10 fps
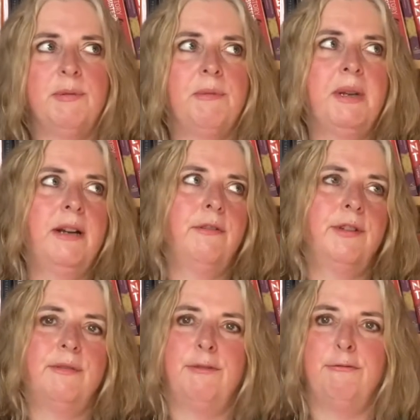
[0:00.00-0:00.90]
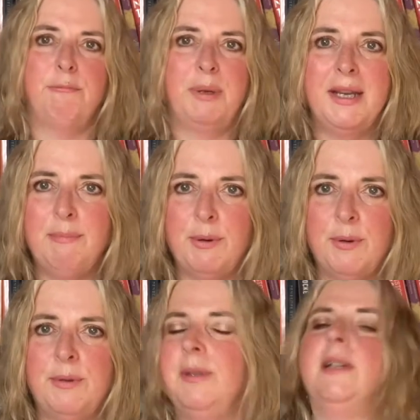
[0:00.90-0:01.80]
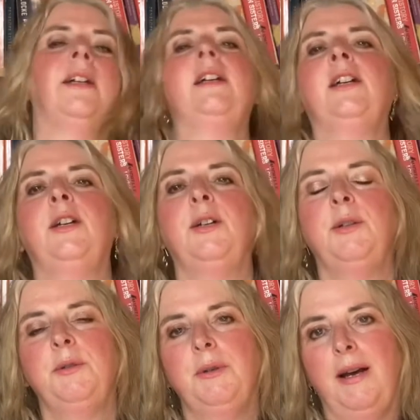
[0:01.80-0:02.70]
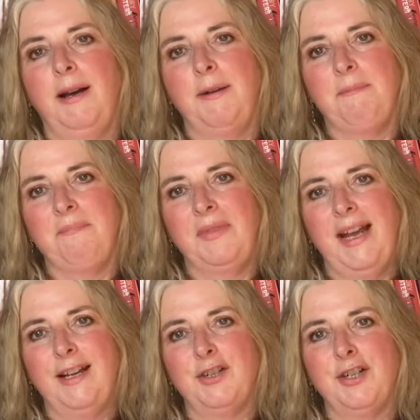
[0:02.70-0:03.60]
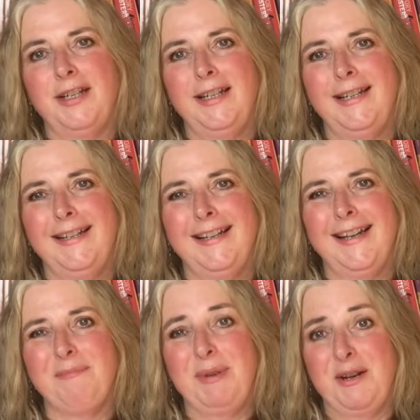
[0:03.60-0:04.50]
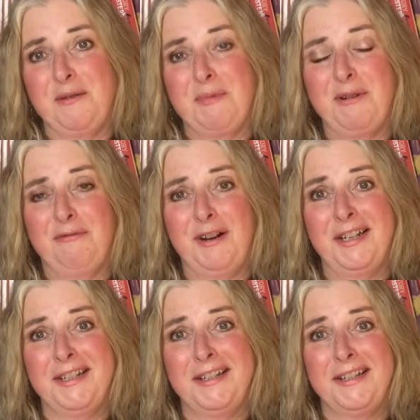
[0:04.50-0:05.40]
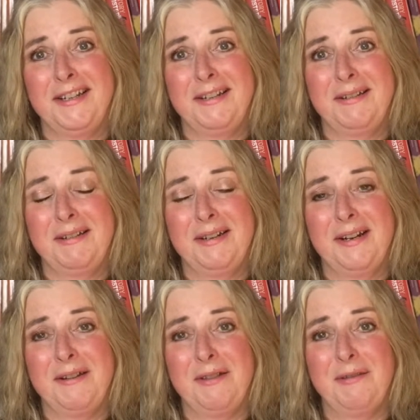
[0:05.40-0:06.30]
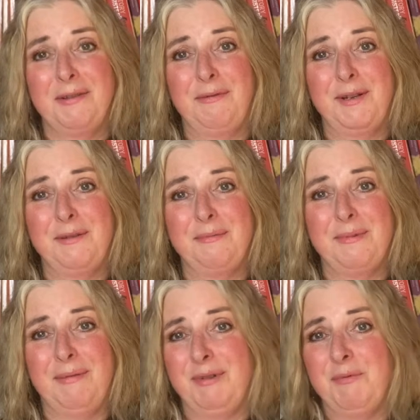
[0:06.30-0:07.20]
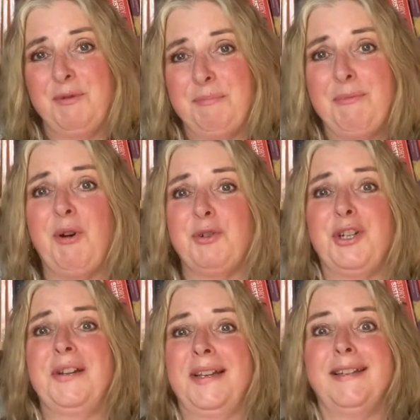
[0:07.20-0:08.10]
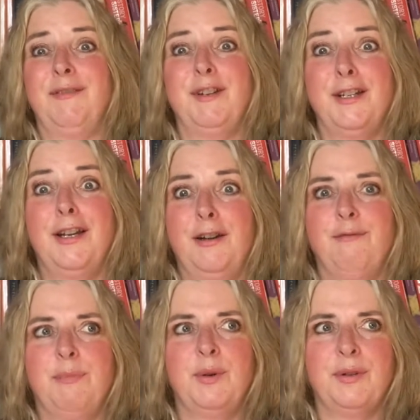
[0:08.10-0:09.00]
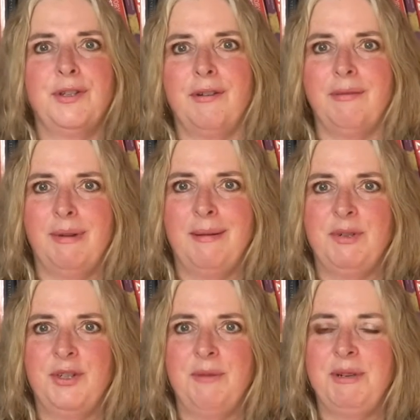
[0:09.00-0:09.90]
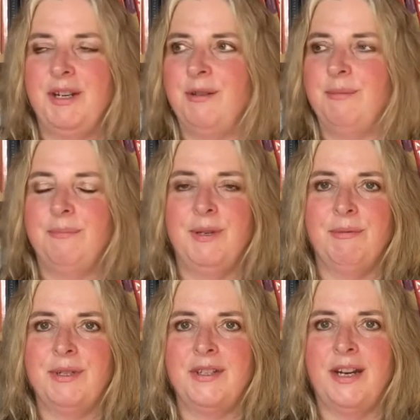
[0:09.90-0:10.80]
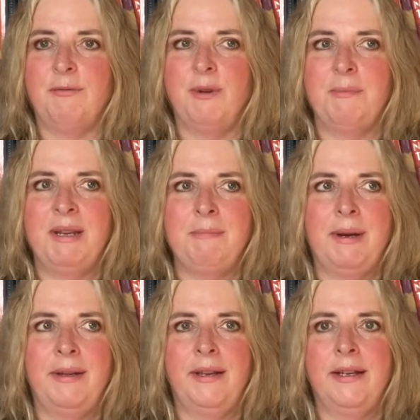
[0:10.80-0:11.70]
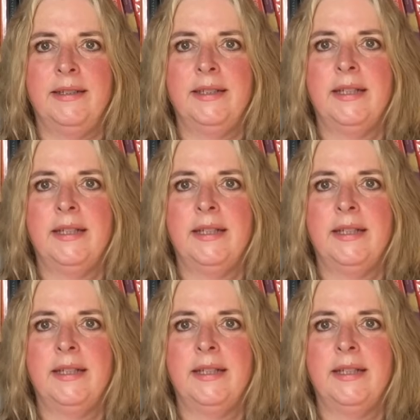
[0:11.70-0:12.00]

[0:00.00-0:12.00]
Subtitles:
We meet lots of different people who actually can become our friends. In a, you know, those of you, well, you wouldn't be watching this if you didn't love books, so I'm assuming you understand what I mean by that.